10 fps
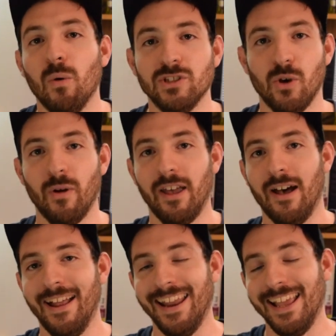what's going
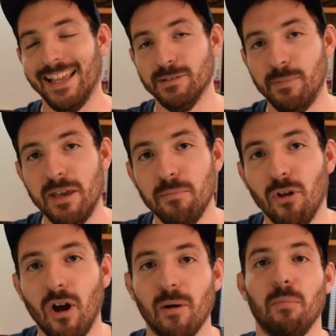on is
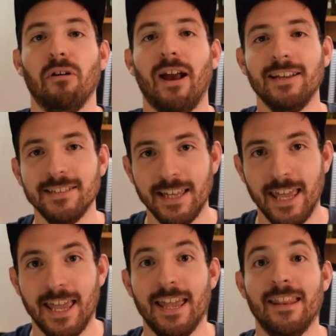people are
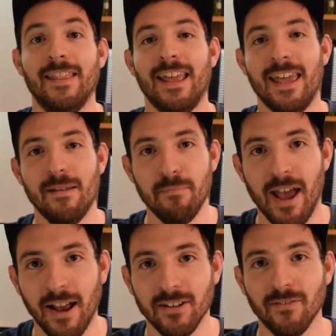pricing in the
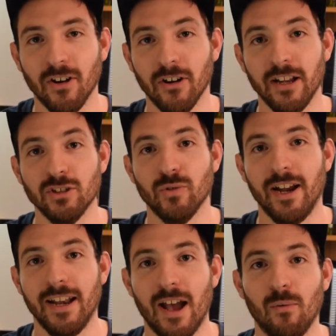impact of earnings
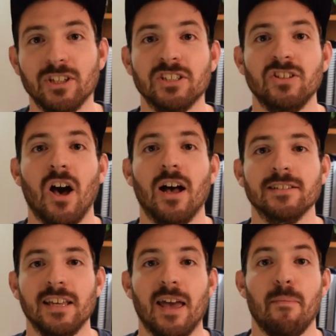right now, which is
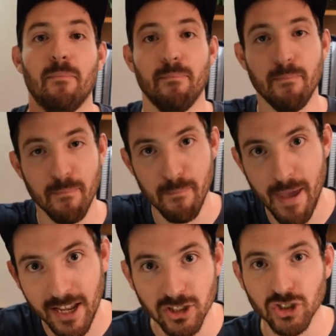causing a
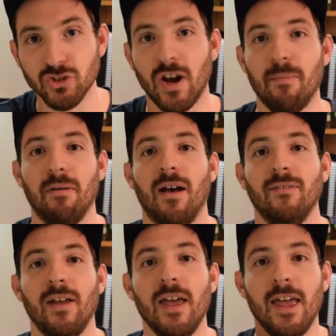major drop
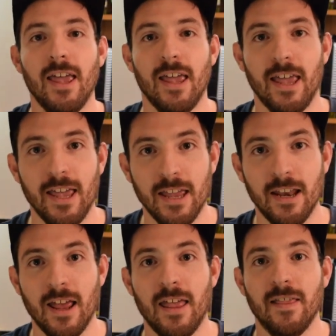off
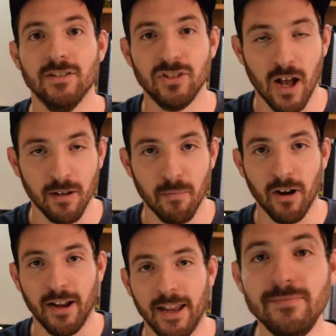in the stock
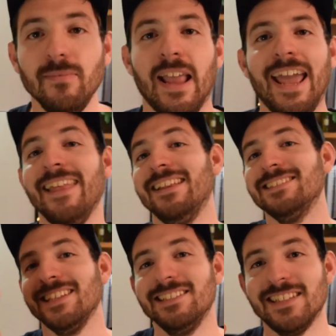market. And
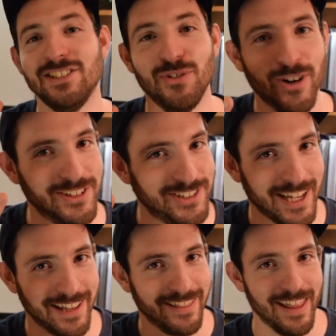this leads us to our
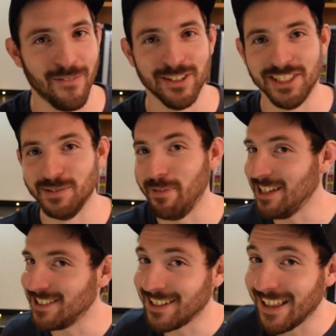second thing, which is
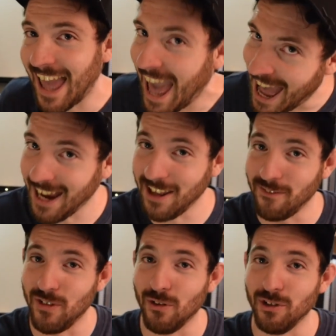basically
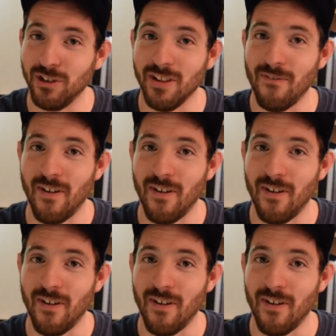adding fuel to the